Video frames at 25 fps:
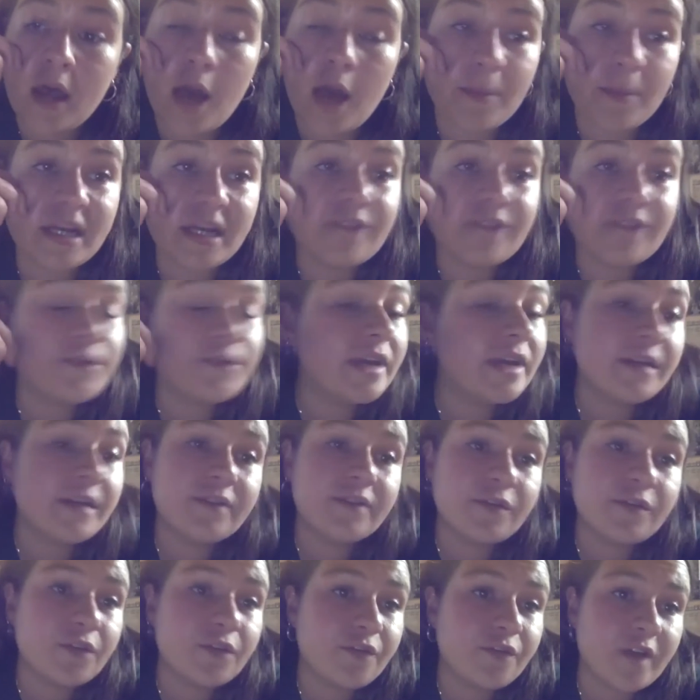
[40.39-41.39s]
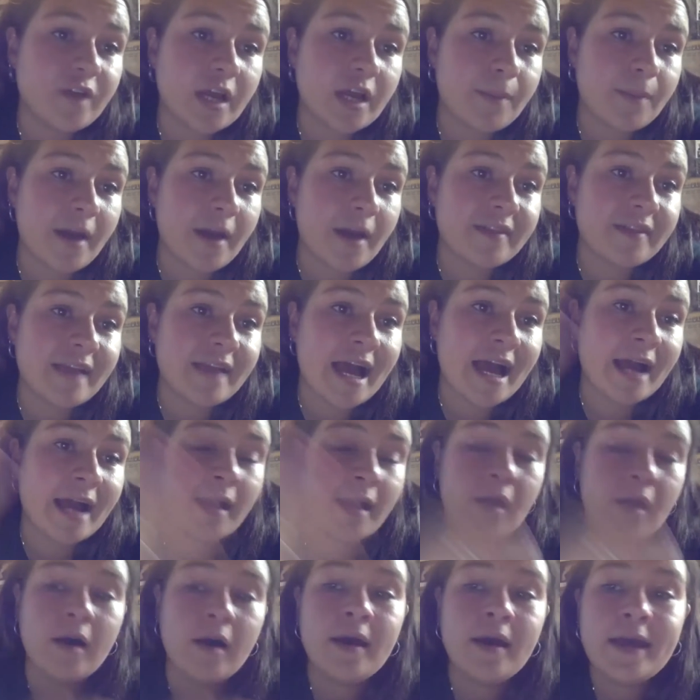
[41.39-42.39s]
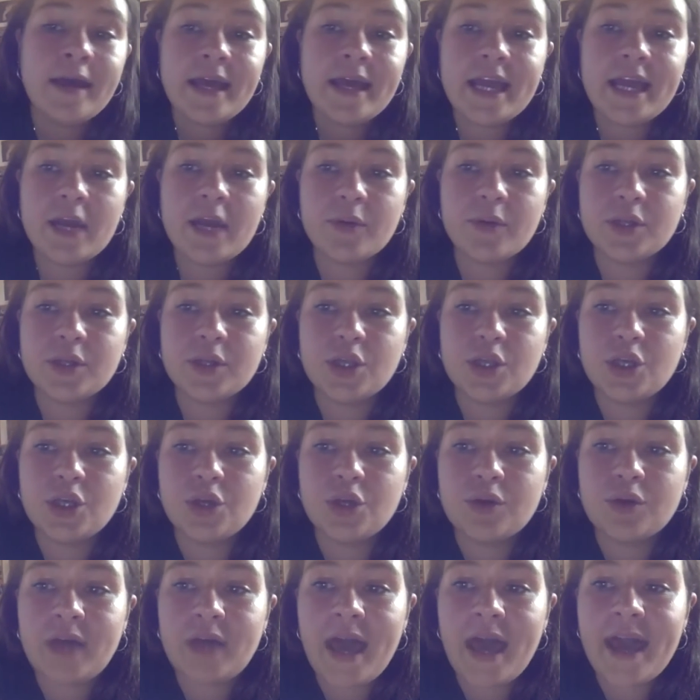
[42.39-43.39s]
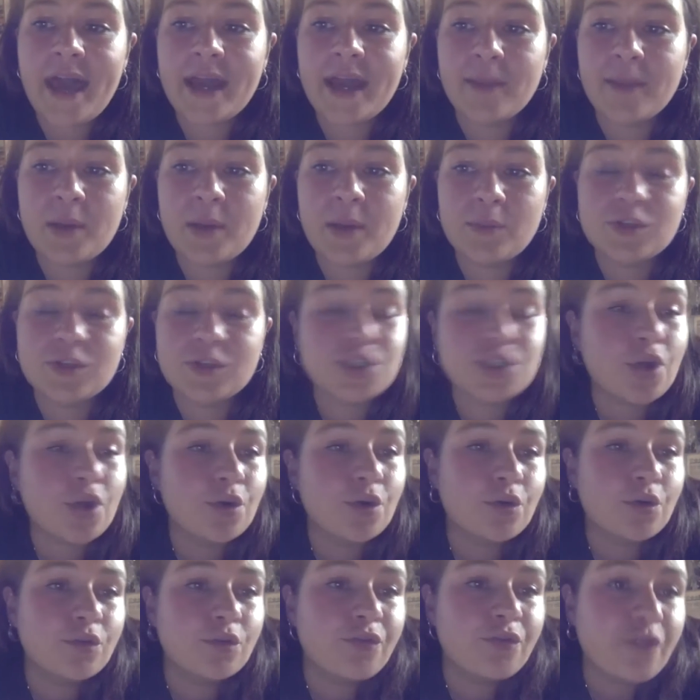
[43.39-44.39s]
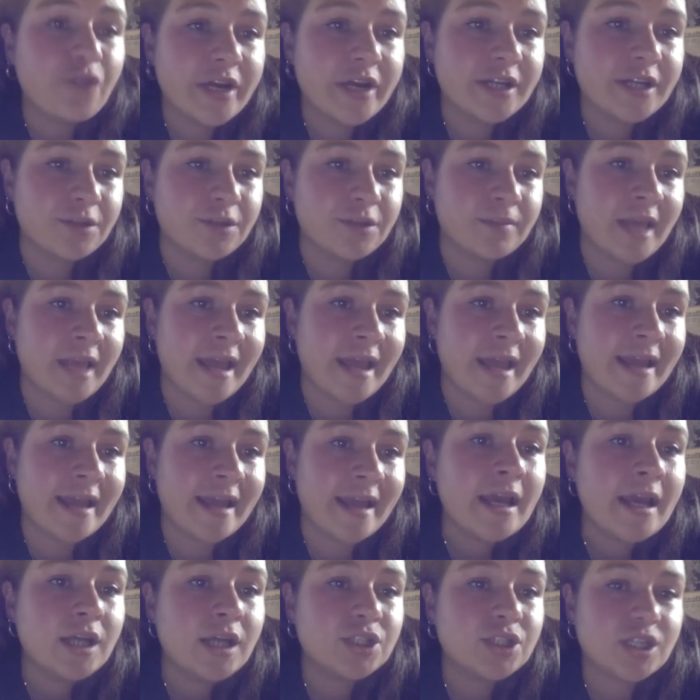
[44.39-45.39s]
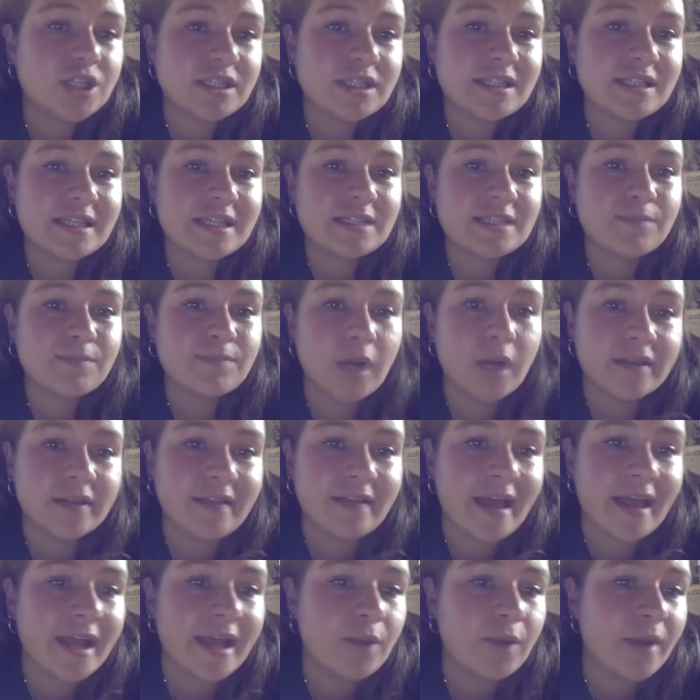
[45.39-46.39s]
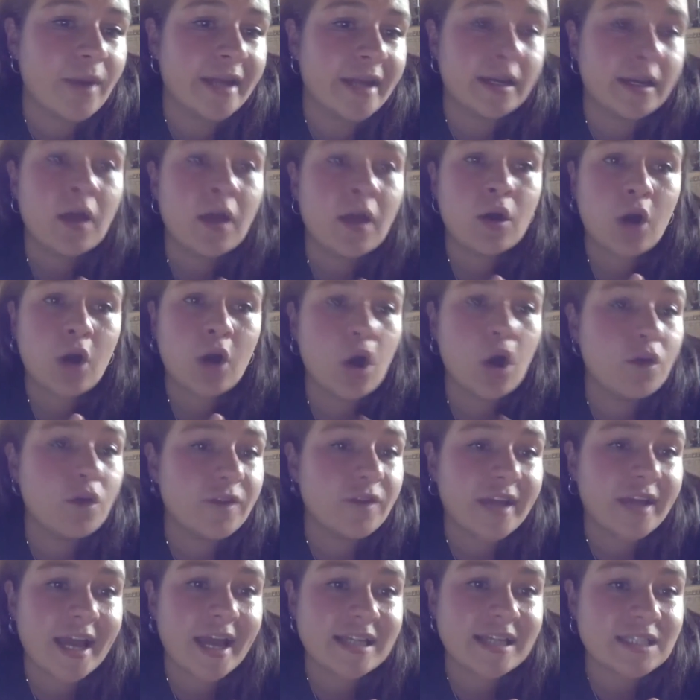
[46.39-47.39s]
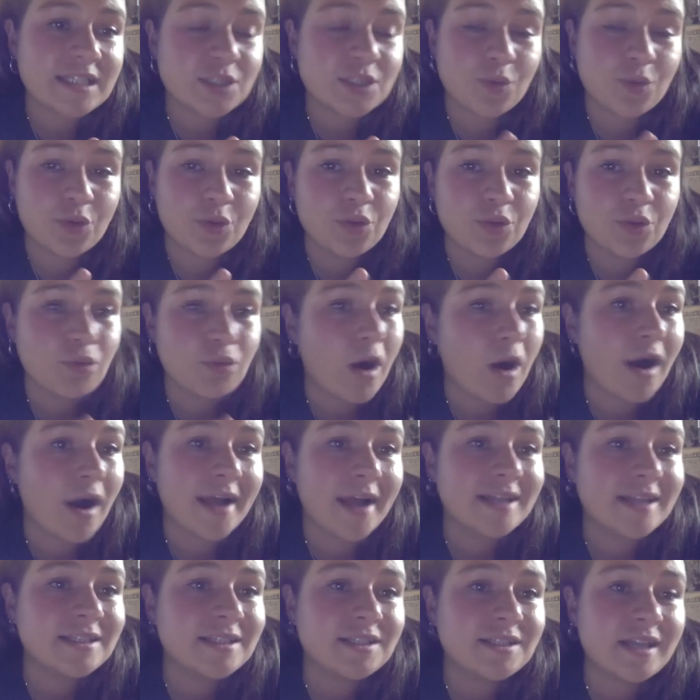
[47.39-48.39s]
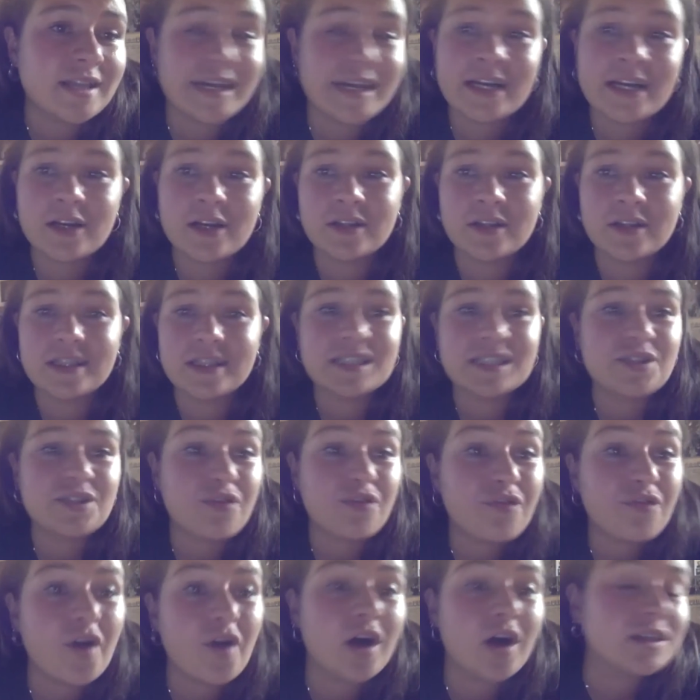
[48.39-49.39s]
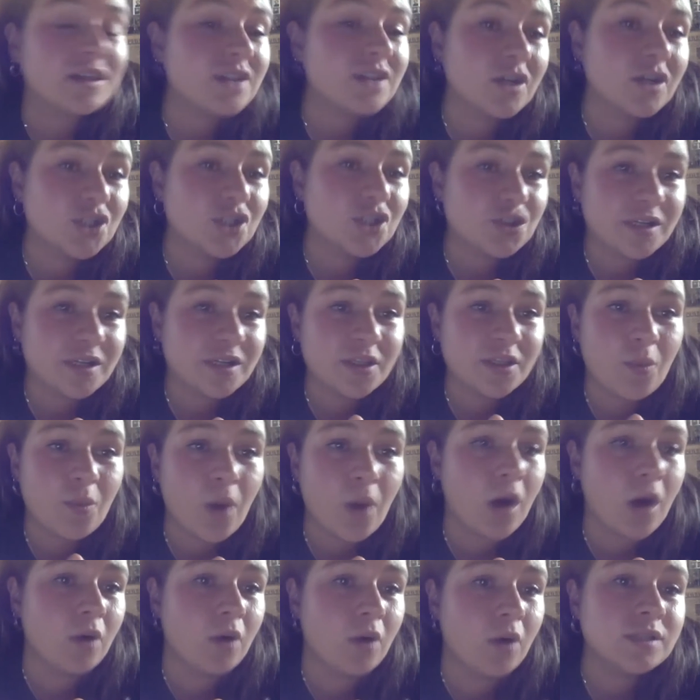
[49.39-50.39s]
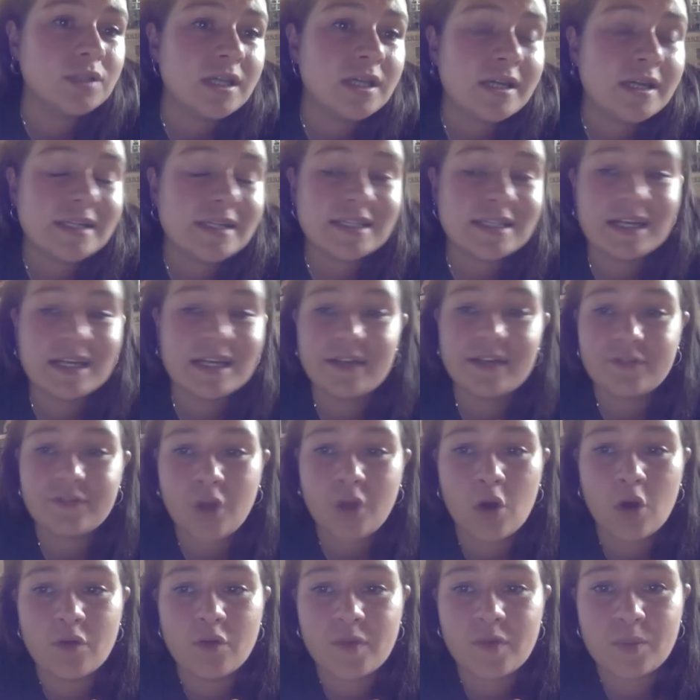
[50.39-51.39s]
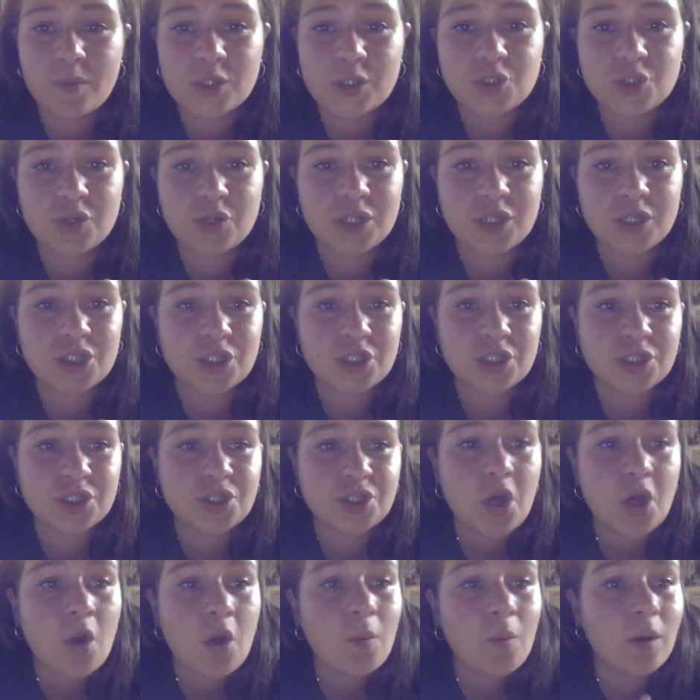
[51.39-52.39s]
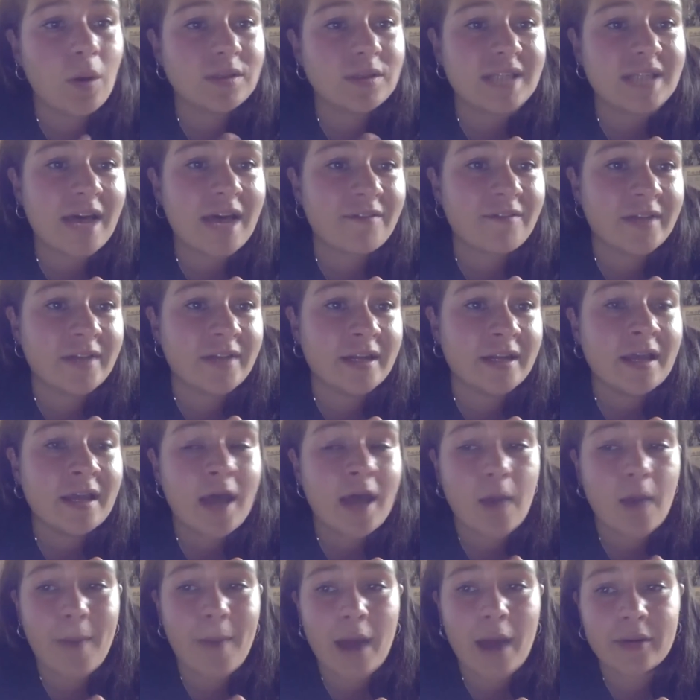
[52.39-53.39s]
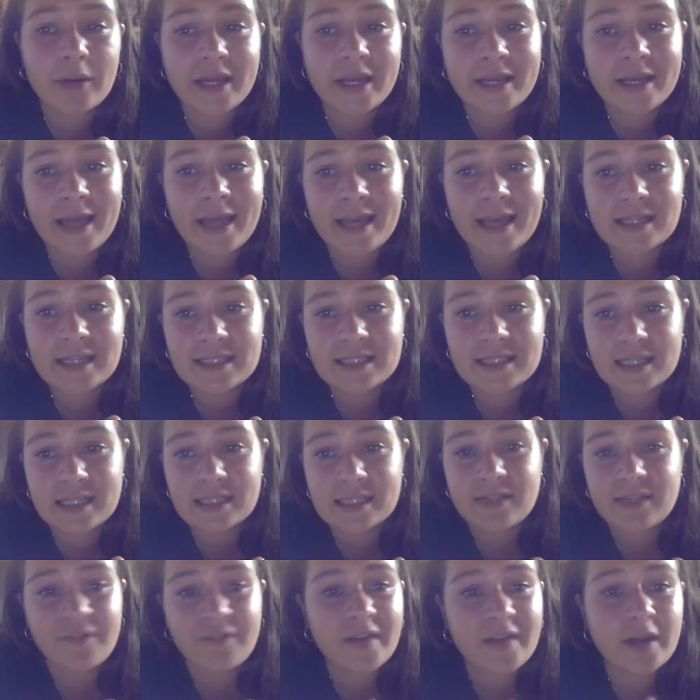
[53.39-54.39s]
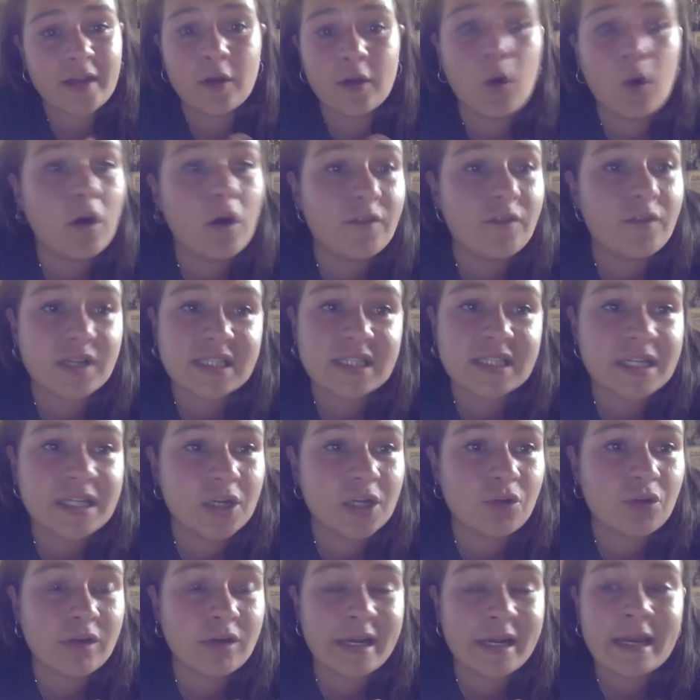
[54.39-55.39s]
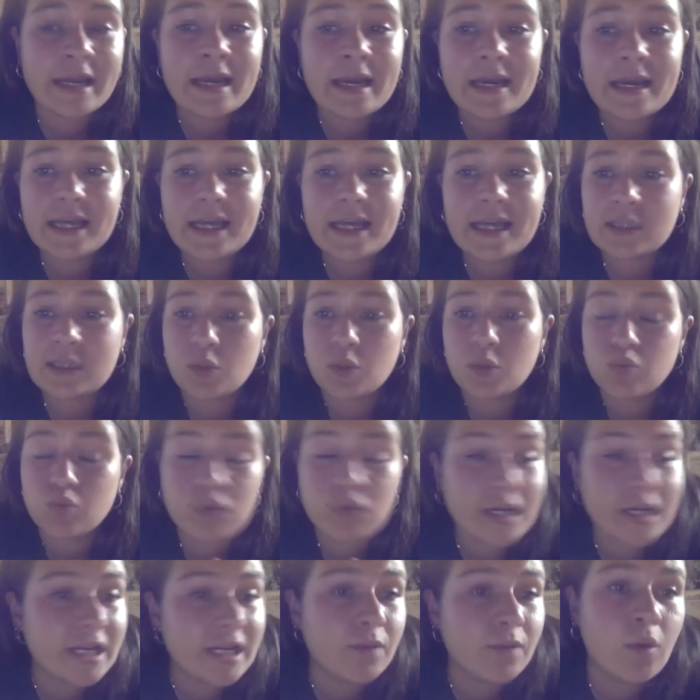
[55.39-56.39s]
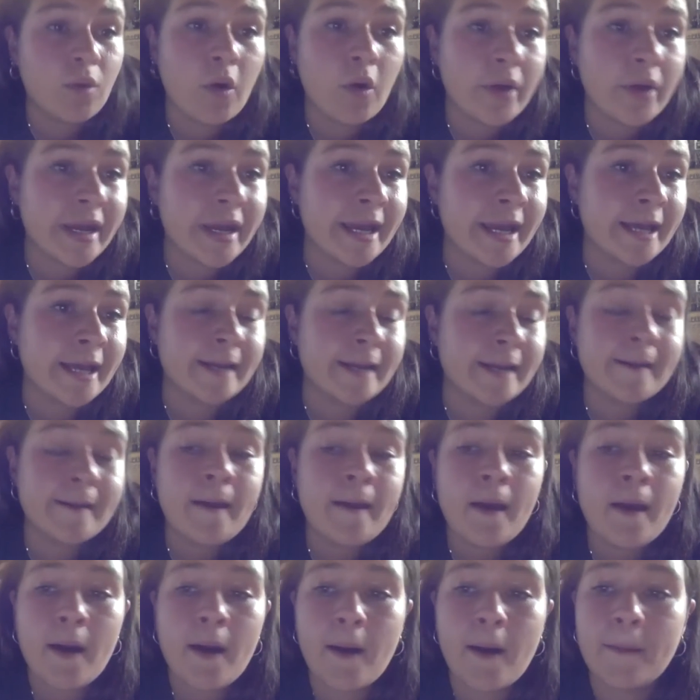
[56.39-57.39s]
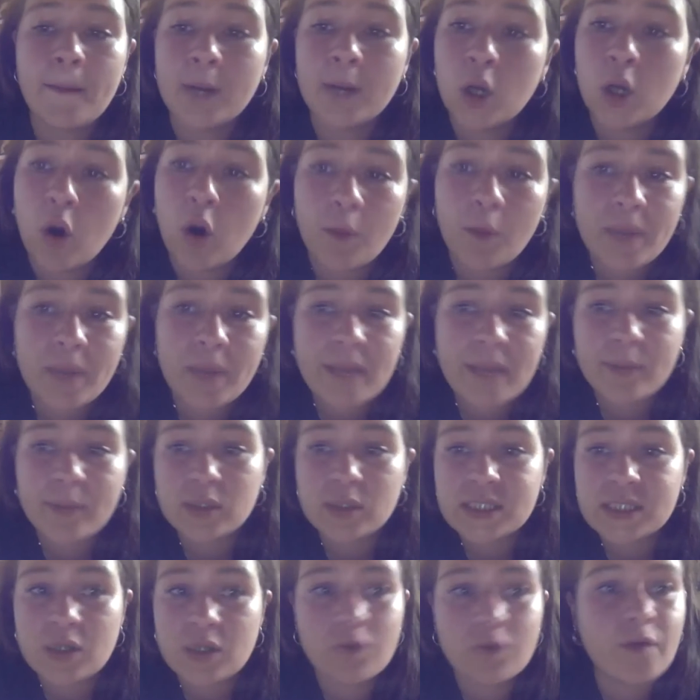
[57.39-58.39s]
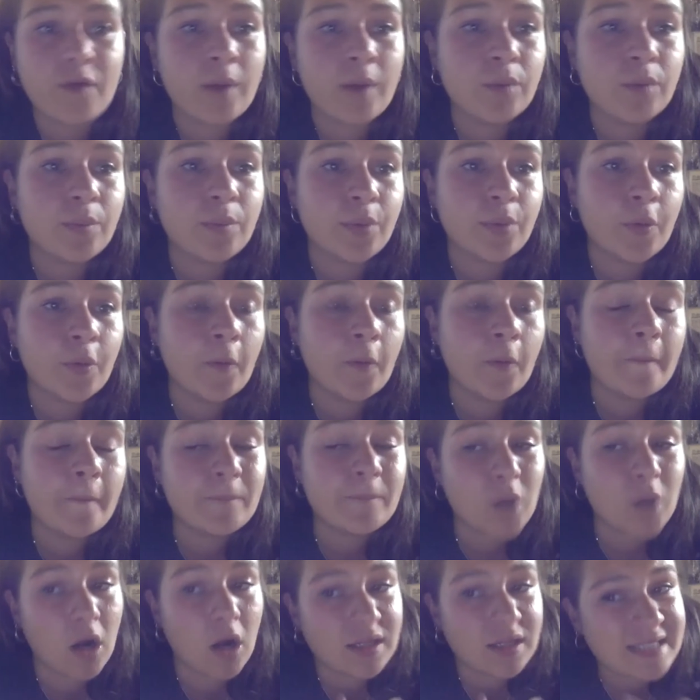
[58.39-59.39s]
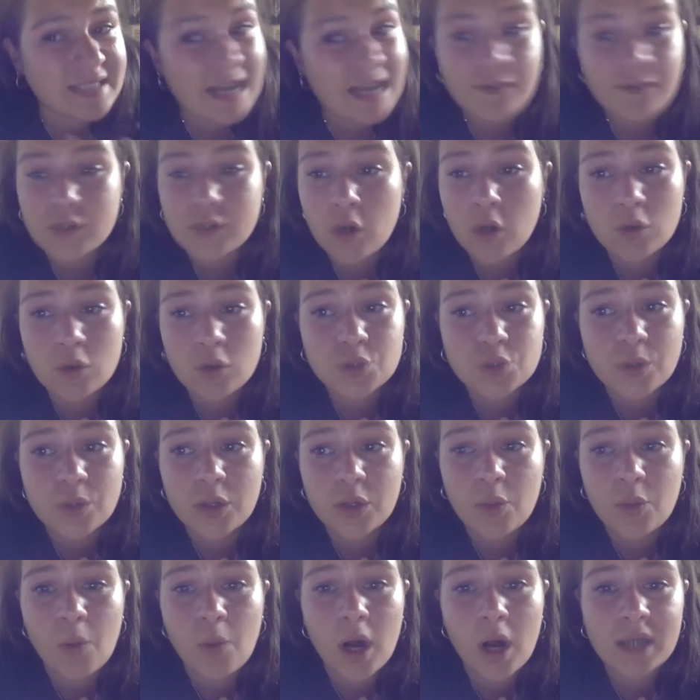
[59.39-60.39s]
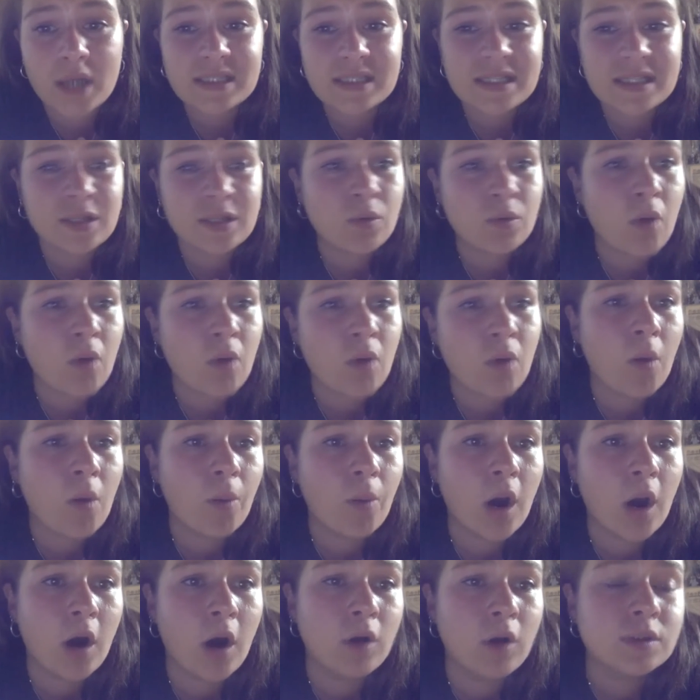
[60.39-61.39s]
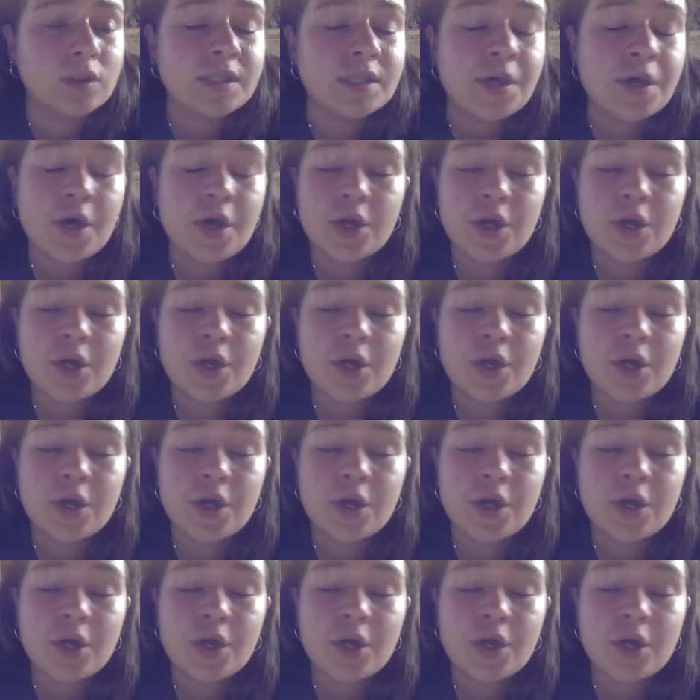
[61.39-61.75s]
I mean, even if you think about the anger here in the UK, with so-called Freedom Day just this Monday, when COVID cases are on the rise, England is the first country in the world to lift COVID restrictions whilst having mounting cases. I think a lot of us can agree it's really worrying. A lot of people are still vulnerable. Our death toll is one of the worst in the world.